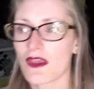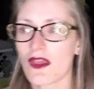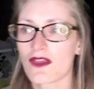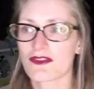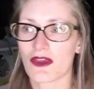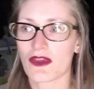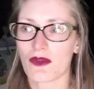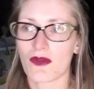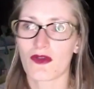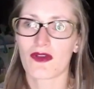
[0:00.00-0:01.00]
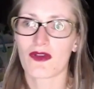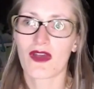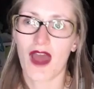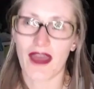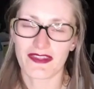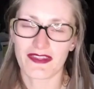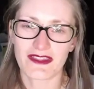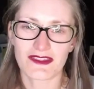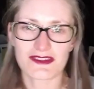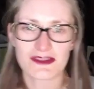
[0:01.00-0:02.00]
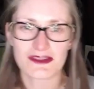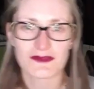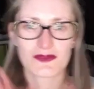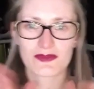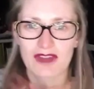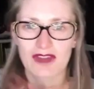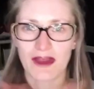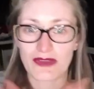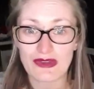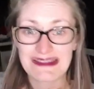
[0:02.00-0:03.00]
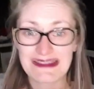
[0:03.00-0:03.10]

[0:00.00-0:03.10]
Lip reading: So I think there are some times when you can